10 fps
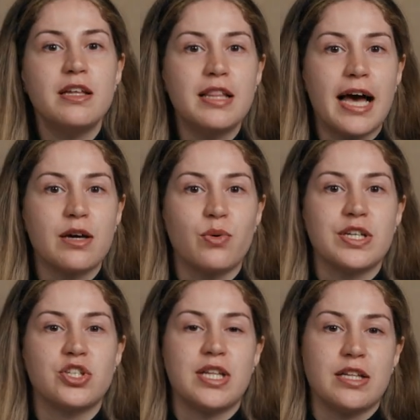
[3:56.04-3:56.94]
the
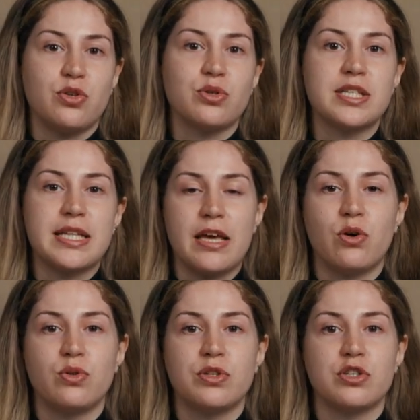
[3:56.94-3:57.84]
language that your
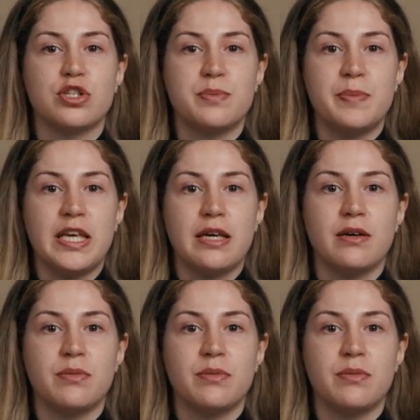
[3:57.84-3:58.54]
stakeholders speak,